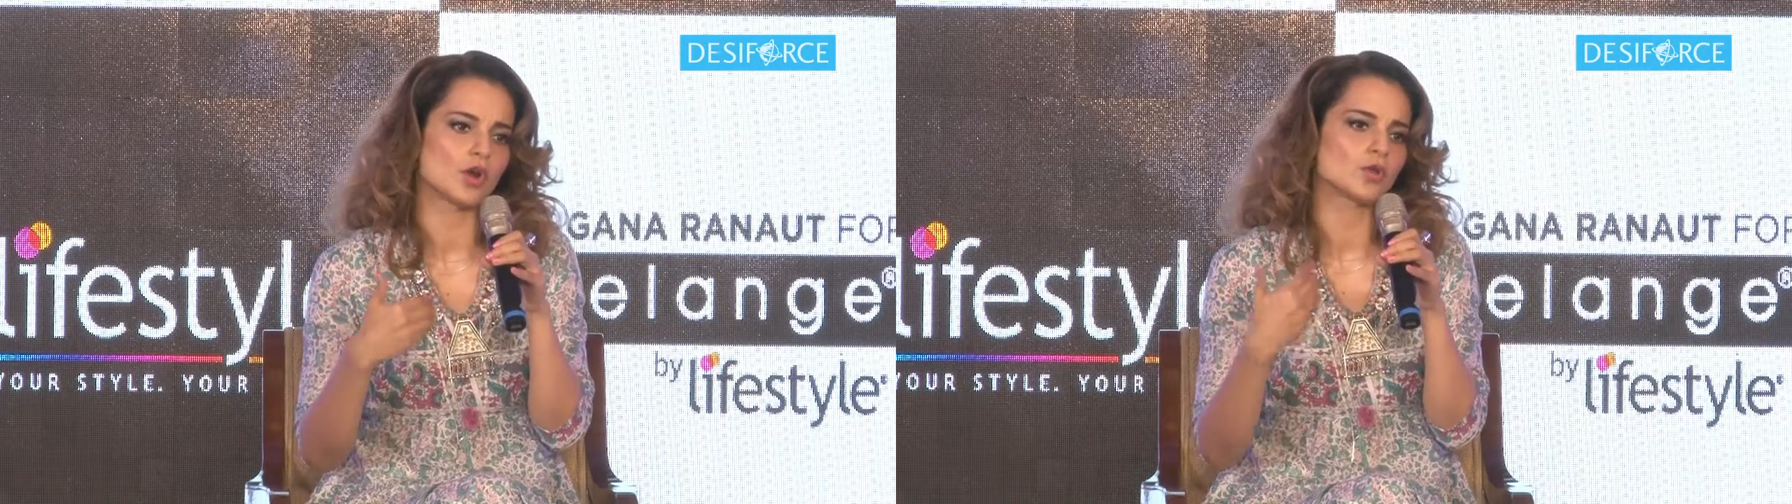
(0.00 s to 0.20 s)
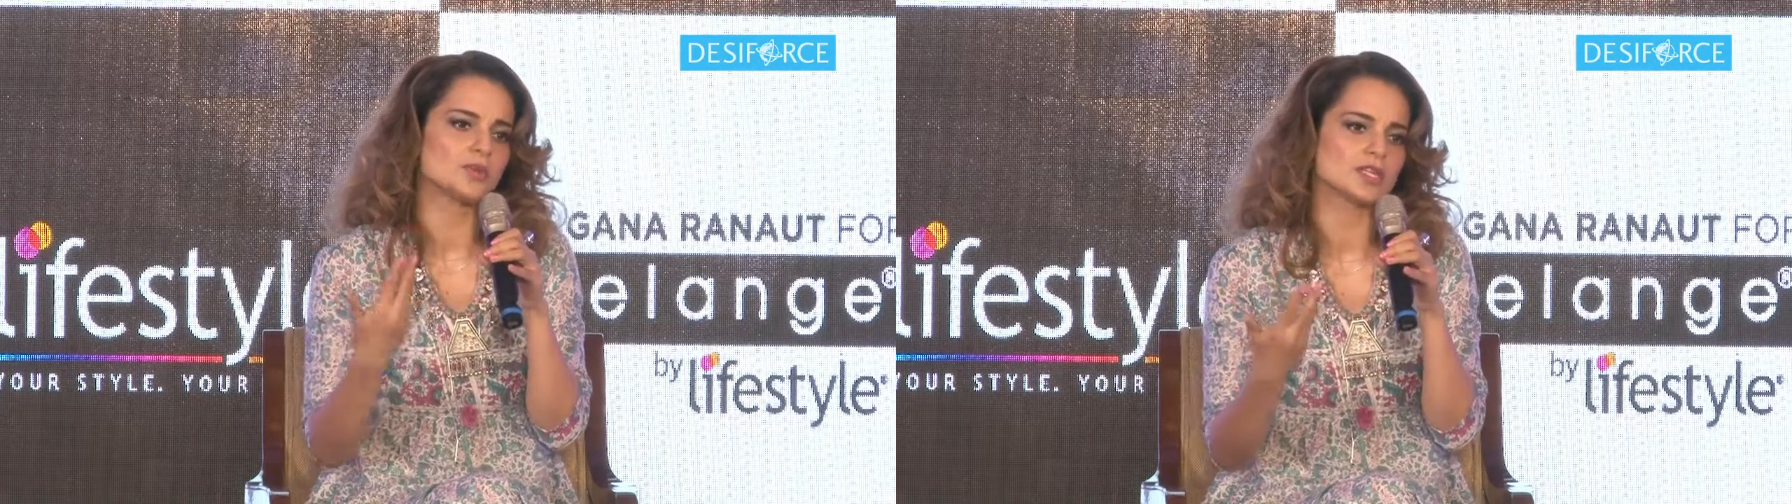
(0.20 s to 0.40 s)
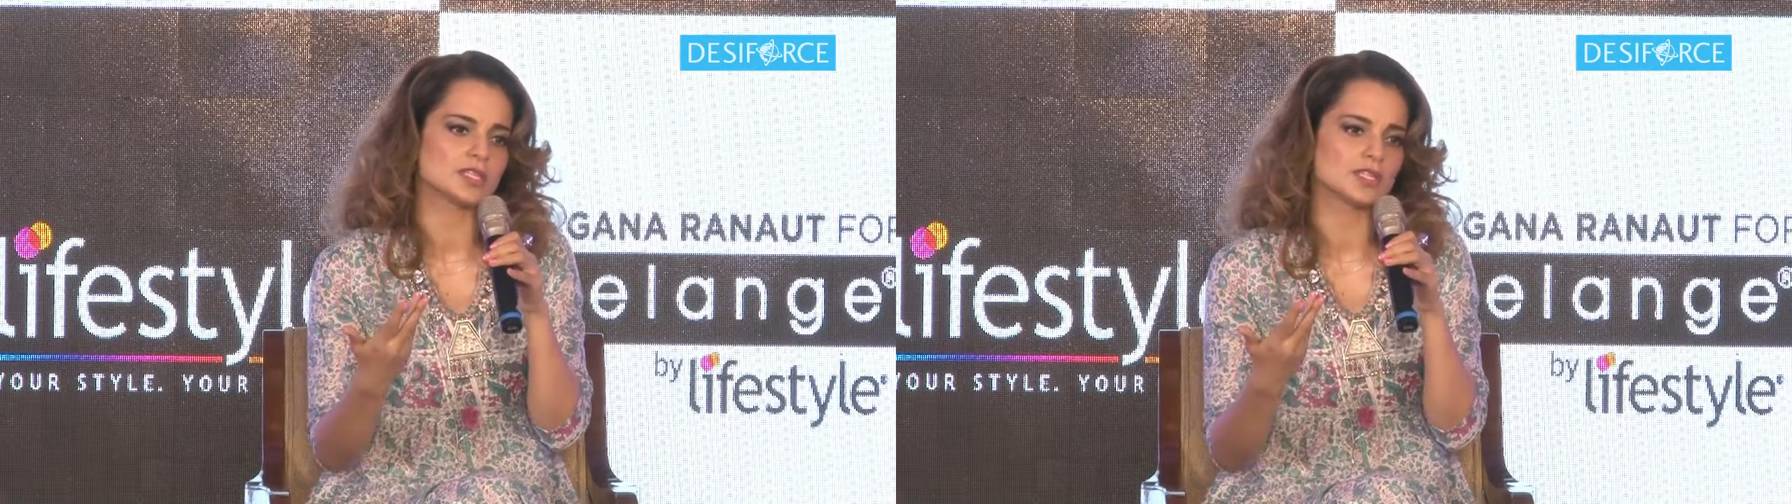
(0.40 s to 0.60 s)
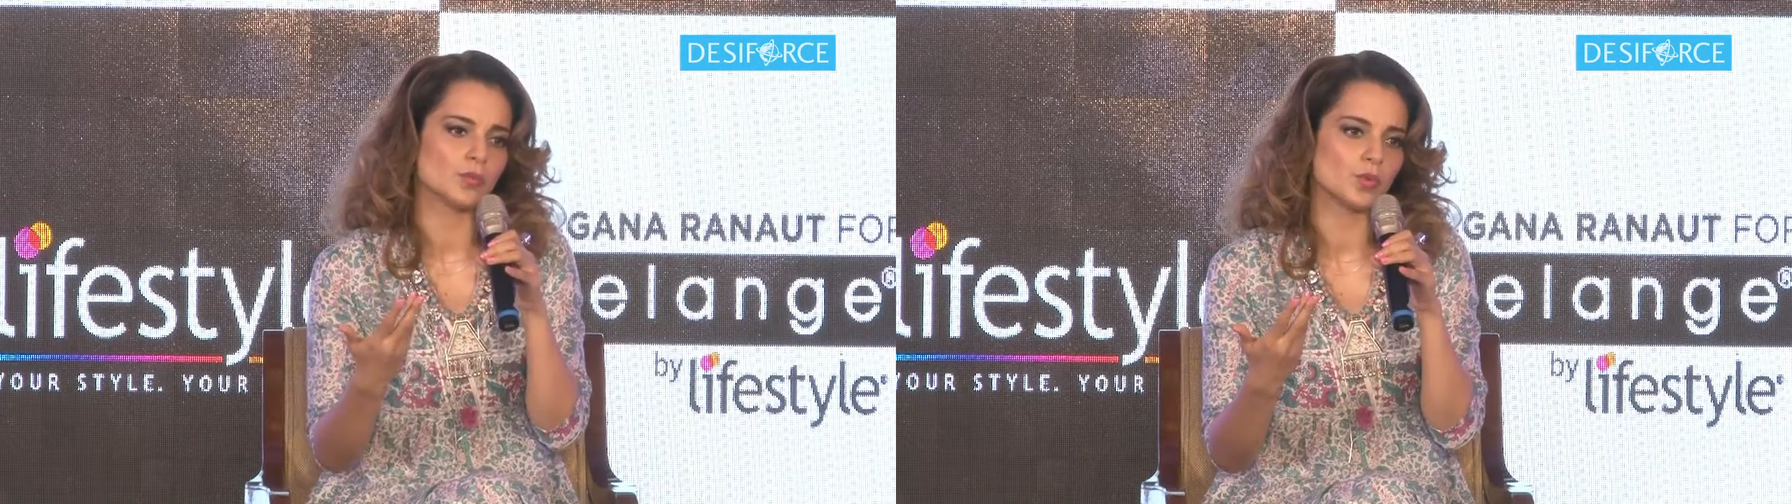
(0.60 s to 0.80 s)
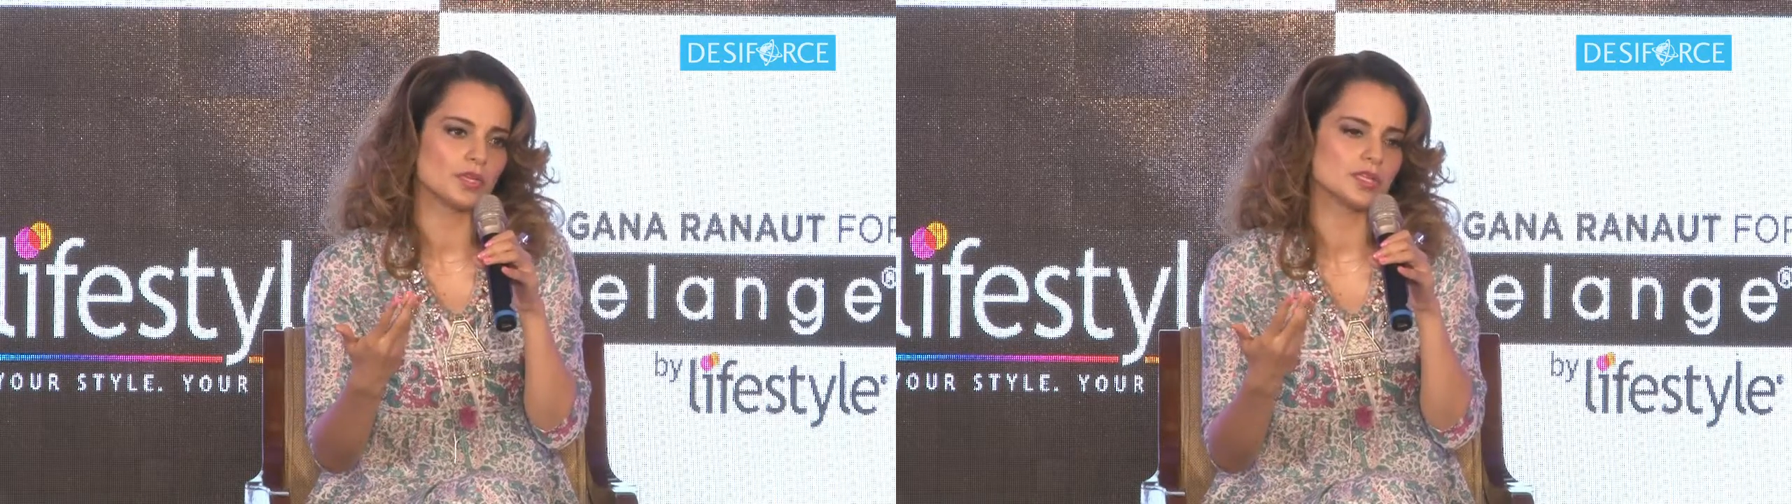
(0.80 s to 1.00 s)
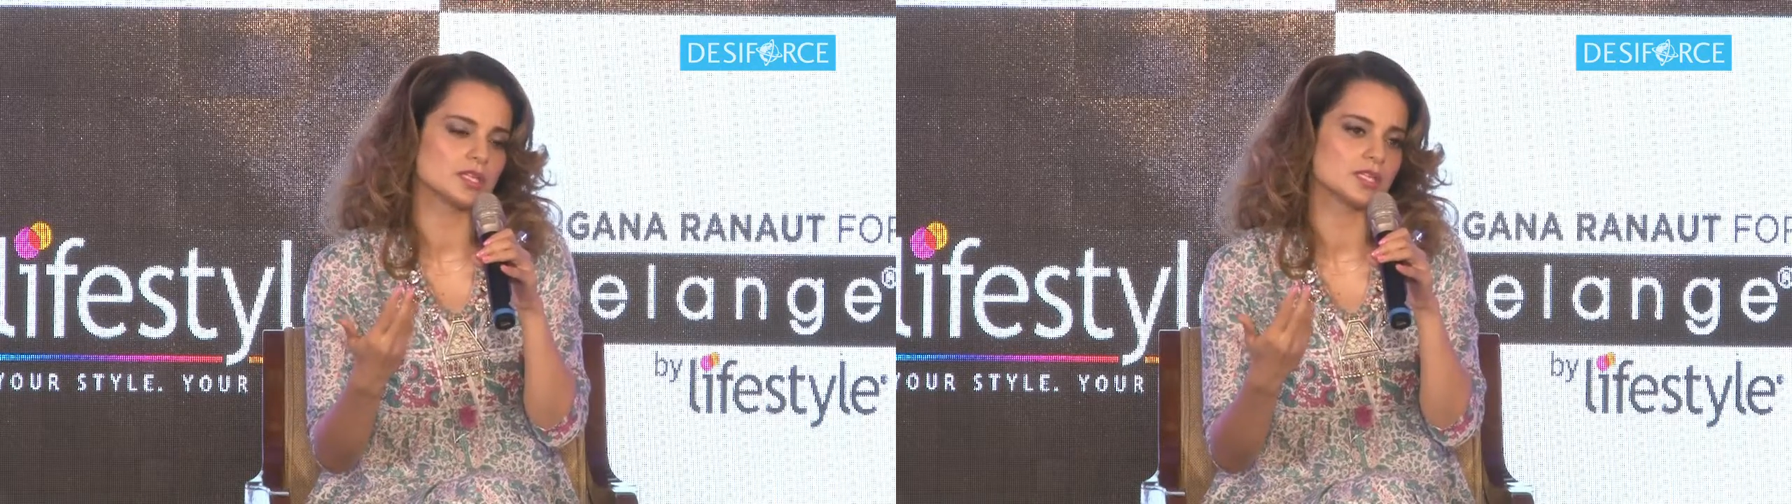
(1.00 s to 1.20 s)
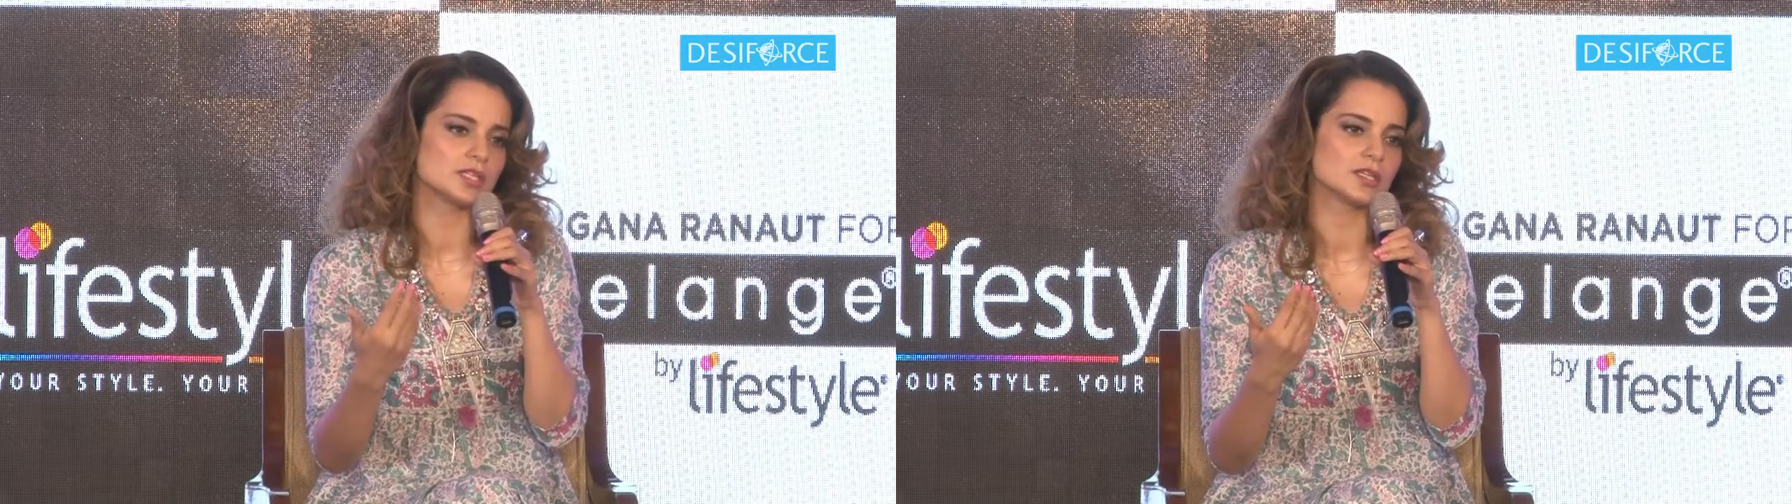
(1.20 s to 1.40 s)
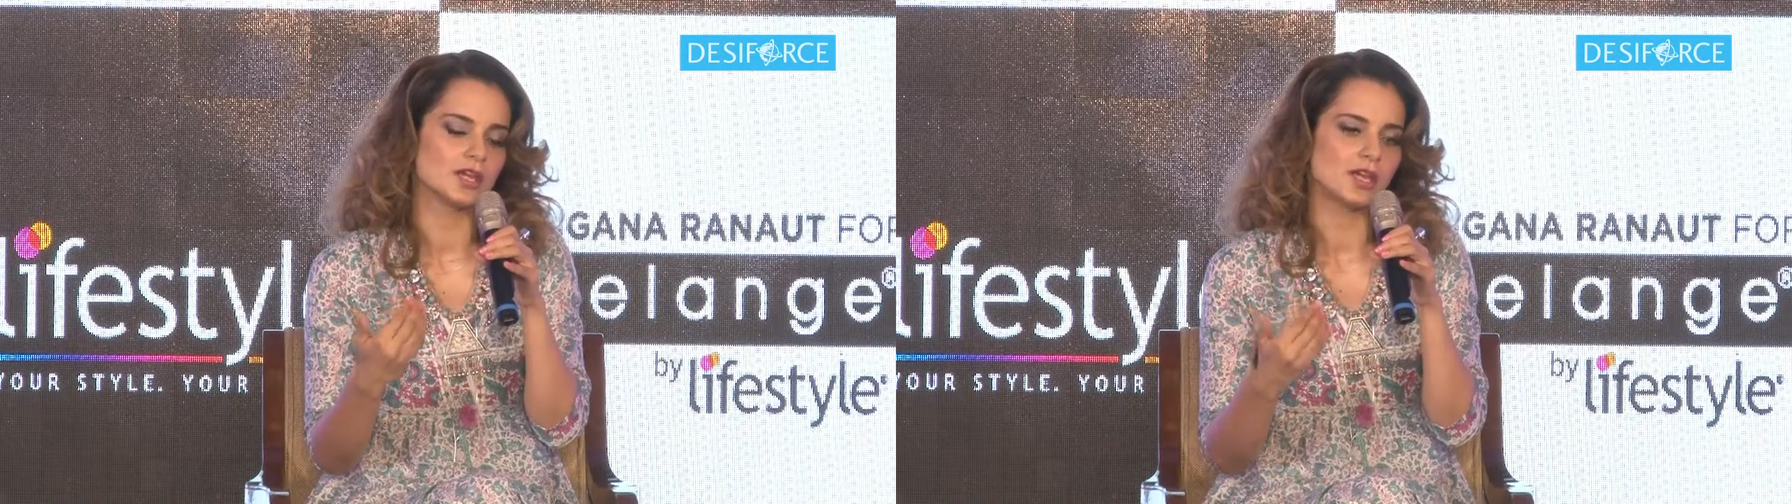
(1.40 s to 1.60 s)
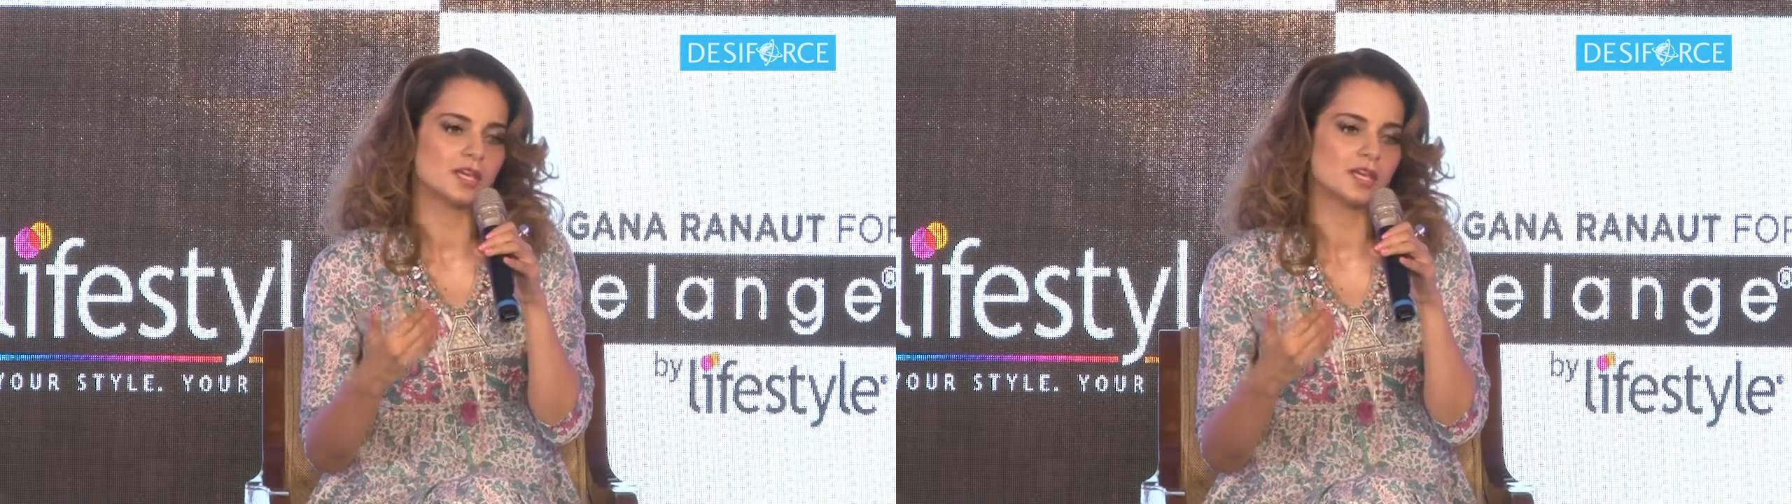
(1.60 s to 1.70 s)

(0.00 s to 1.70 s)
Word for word: not because someone doesn't